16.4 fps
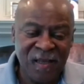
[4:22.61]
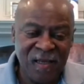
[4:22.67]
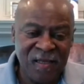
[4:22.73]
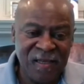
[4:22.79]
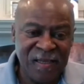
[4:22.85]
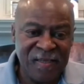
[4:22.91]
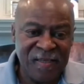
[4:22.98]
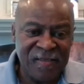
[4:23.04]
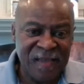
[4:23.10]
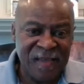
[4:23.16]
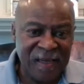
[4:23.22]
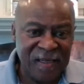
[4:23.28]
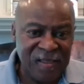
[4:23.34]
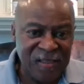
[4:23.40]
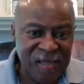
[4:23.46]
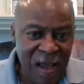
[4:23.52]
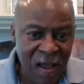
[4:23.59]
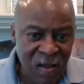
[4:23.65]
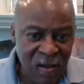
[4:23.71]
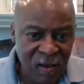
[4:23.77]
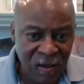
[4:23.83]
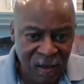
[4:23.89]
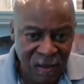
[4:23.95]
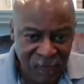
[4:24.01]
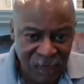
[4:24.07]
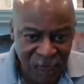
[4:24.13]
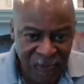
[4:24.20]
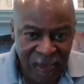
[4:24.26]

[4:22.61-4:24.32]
into his second childhood,